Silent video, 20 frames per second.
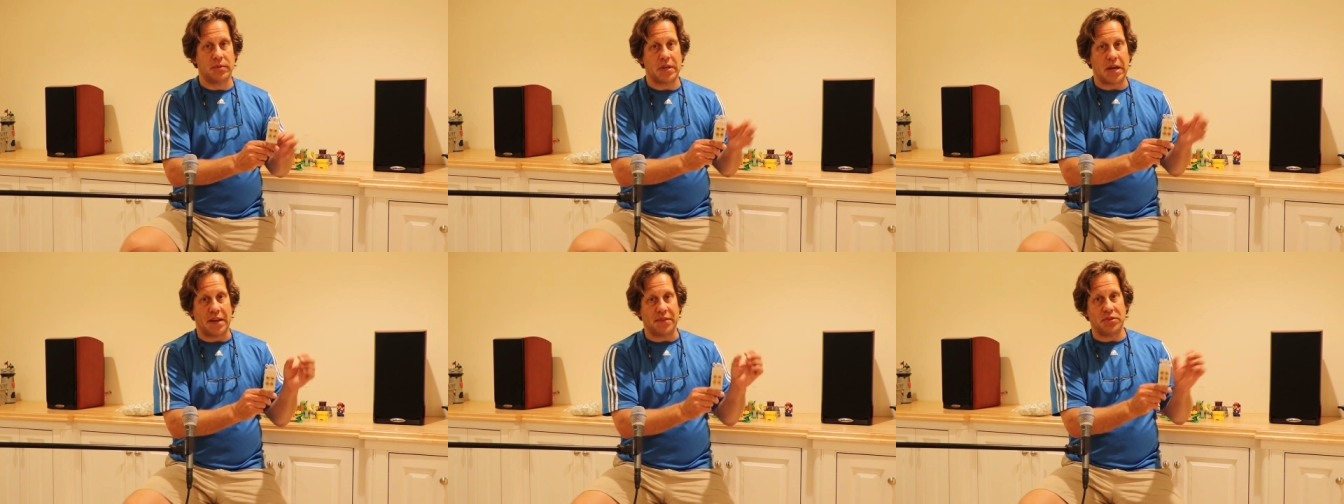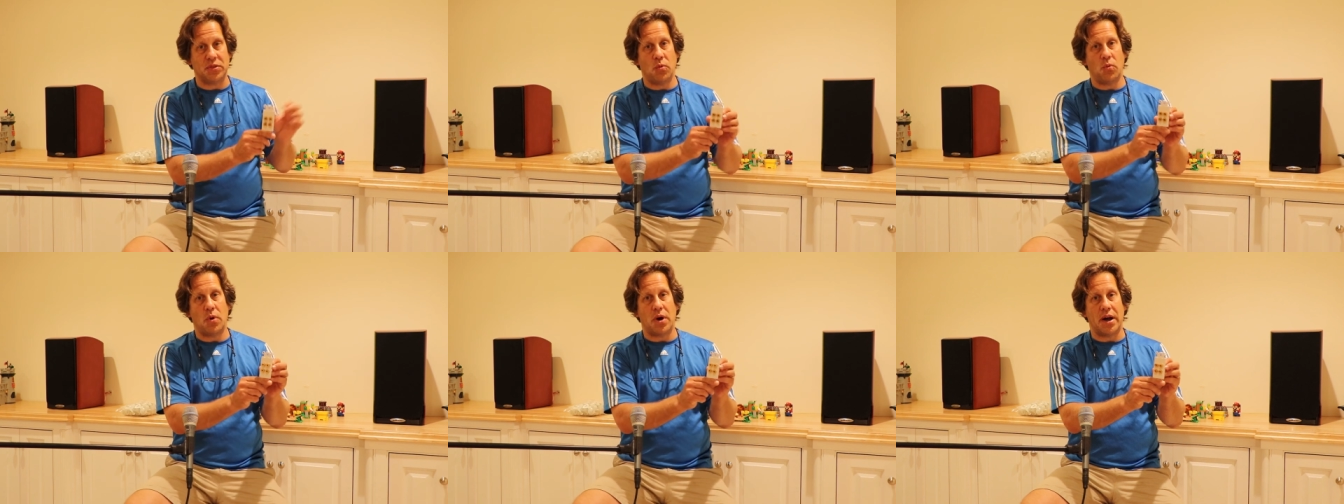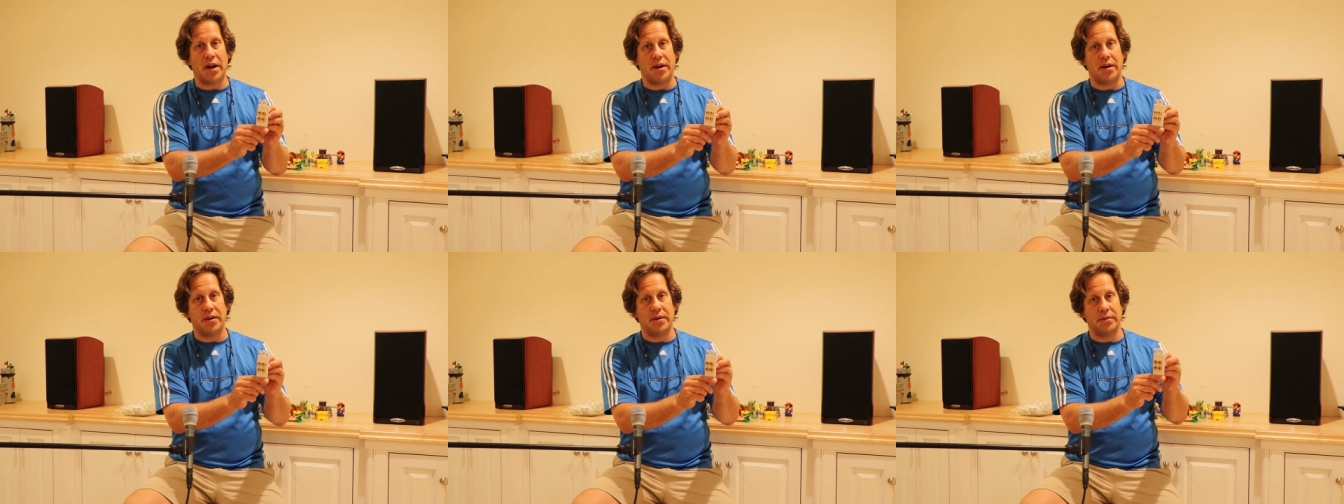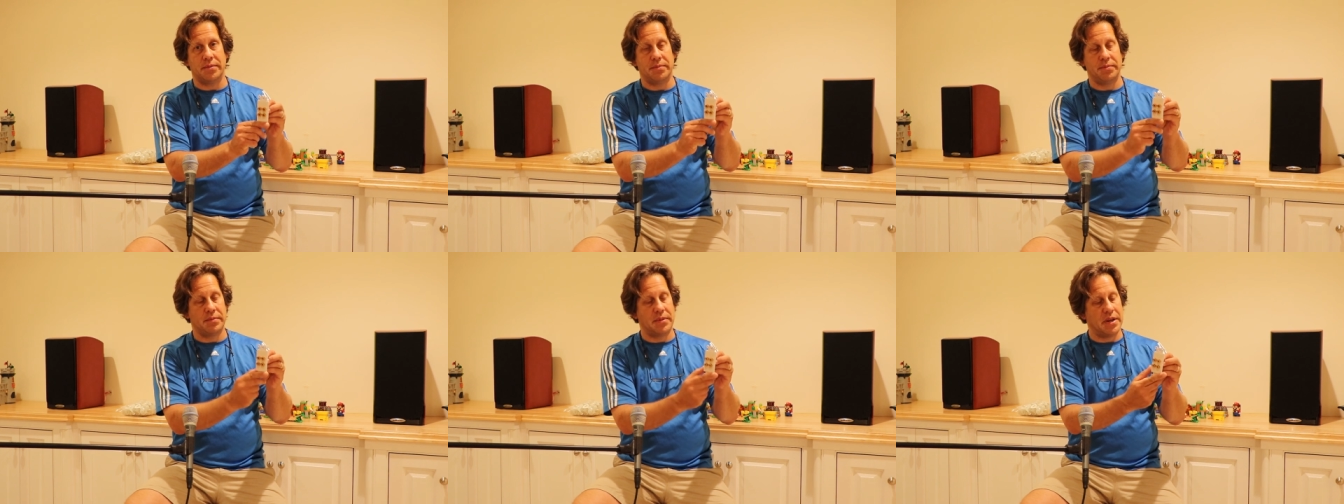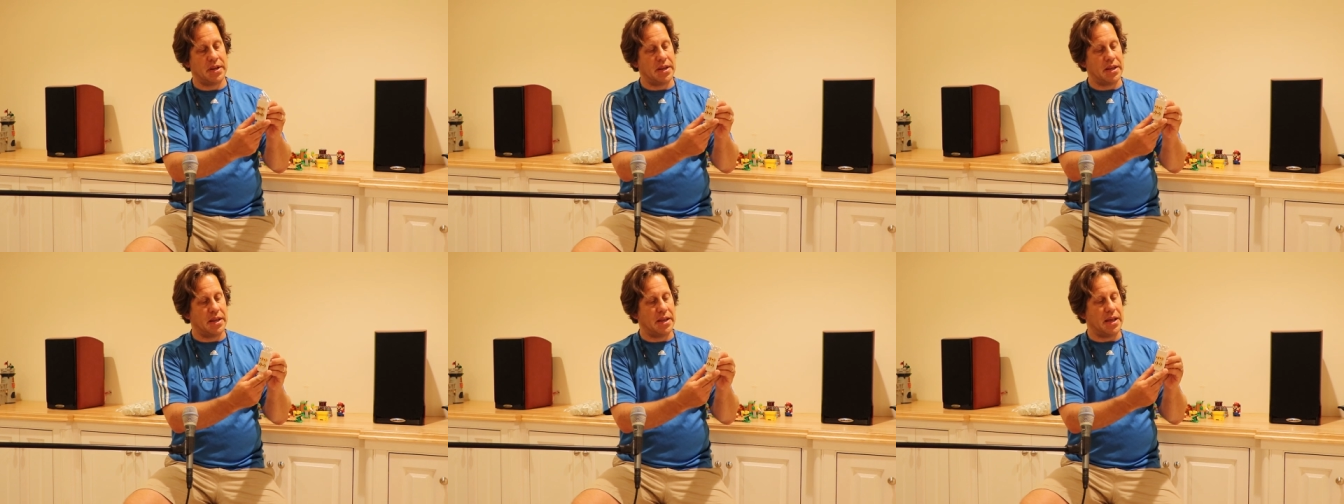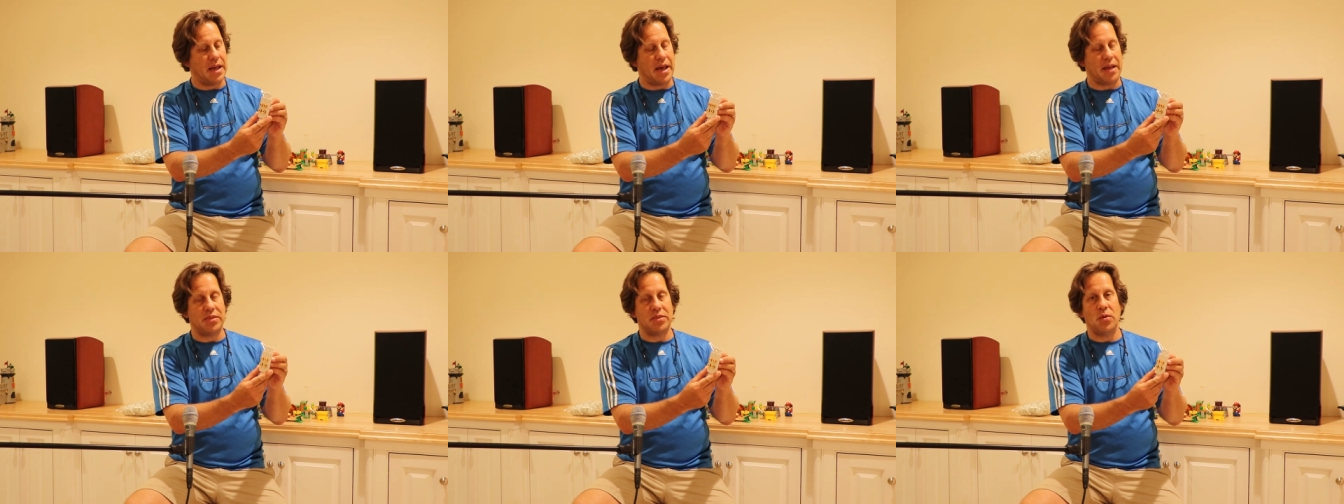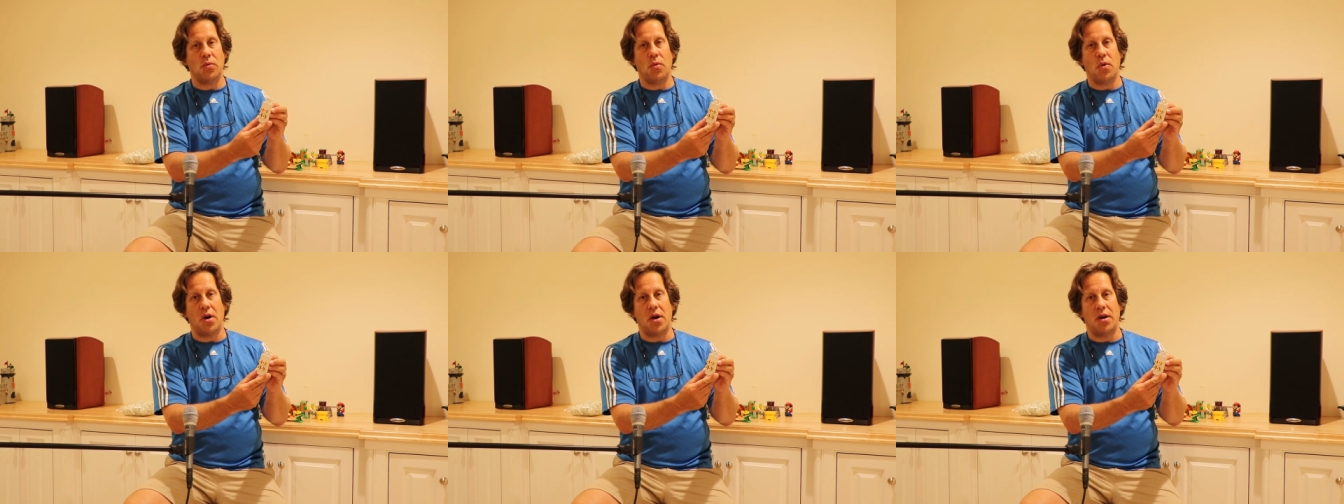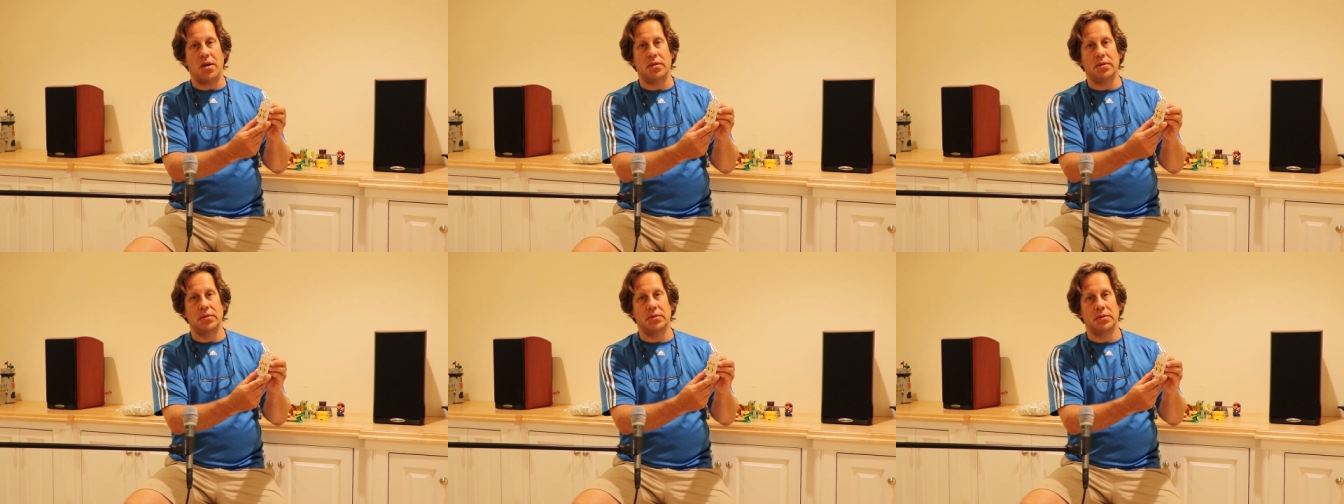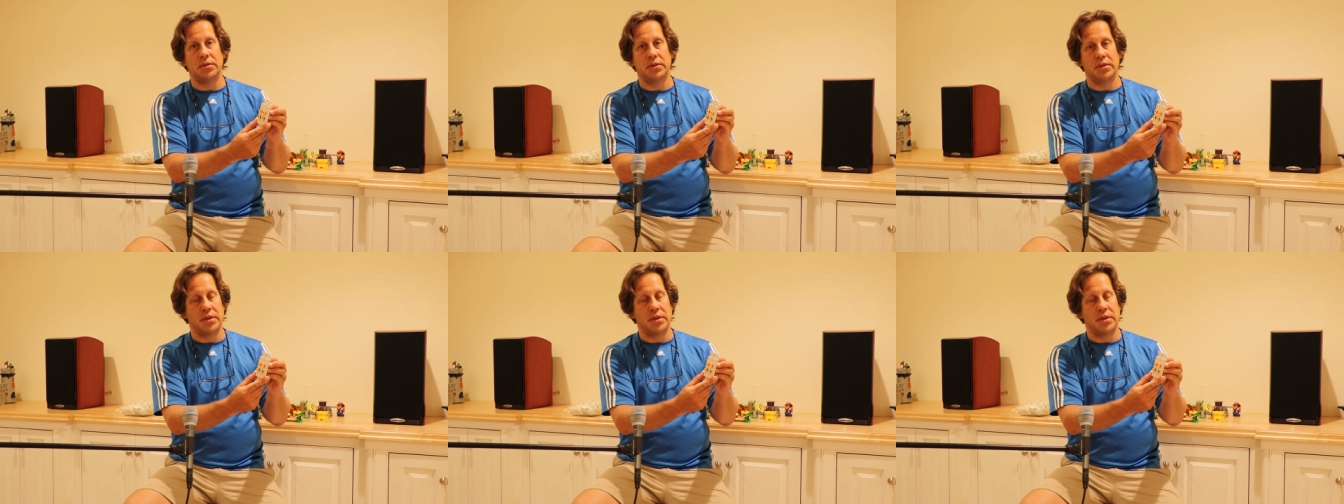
cut the wire at the wall,